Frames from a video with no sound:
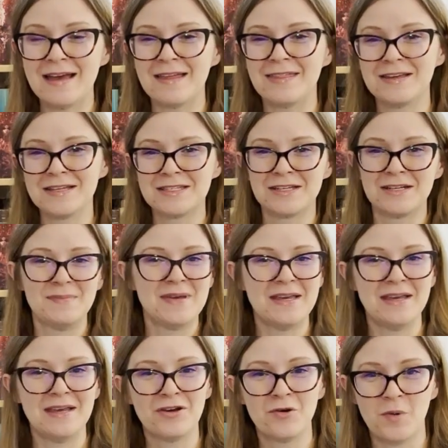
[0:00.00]
I think it's going to
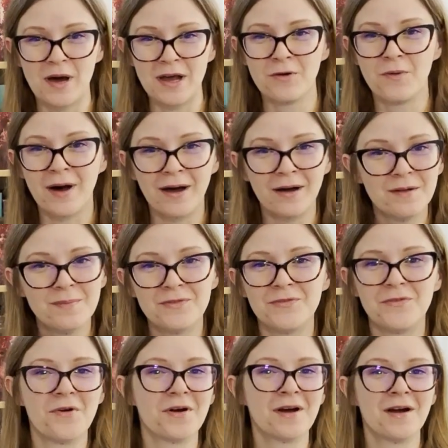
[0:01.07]
be quite a while
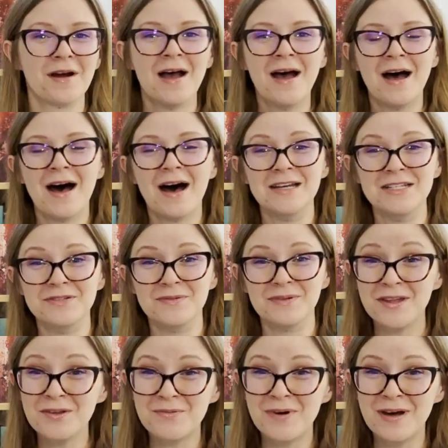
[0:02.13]
before I do
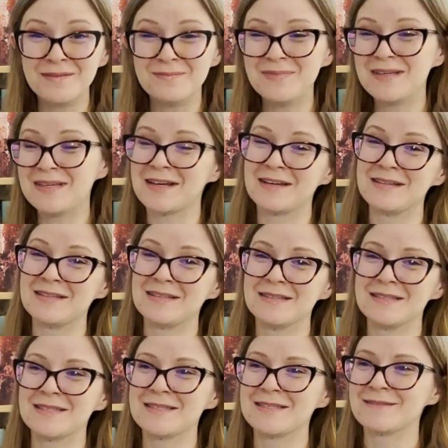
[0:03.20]
another one
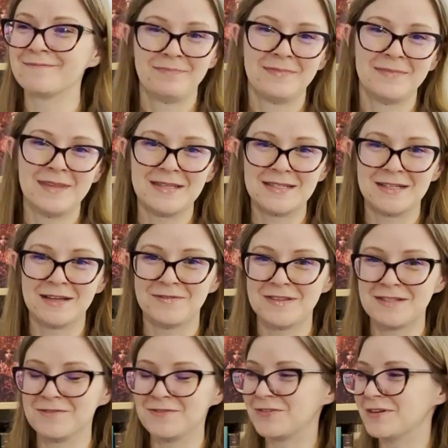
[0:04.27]
because this stuff
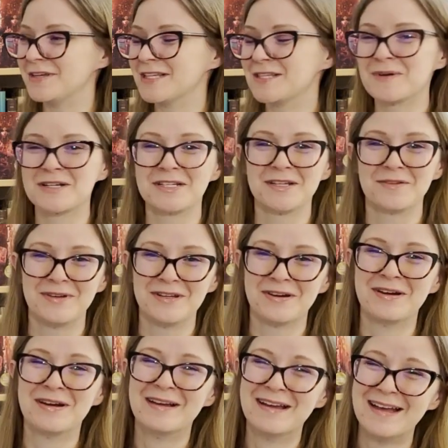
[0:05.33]
isn't free, especially when you're
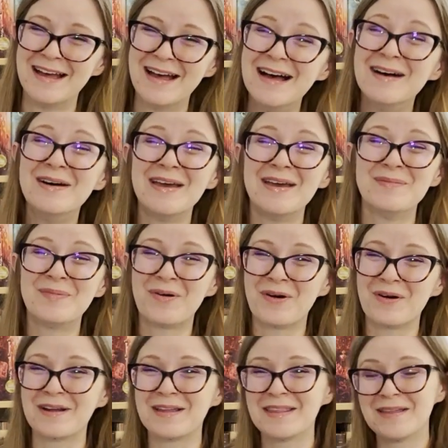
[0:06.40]

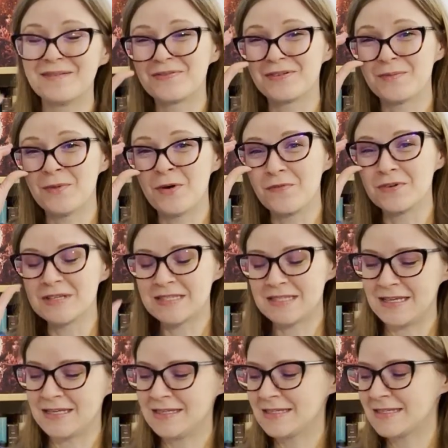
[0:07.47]
importing them from
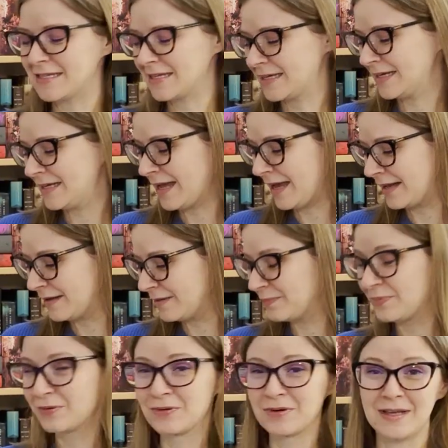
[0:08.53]
overseas. It can add up
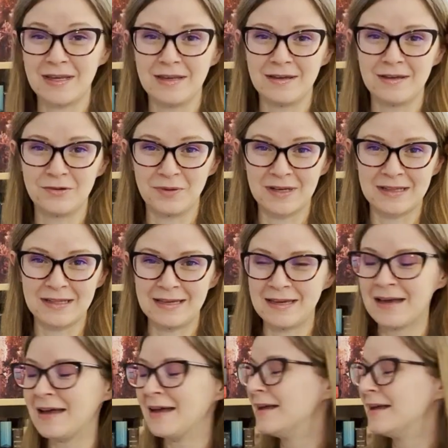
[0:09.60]
pretty quickly.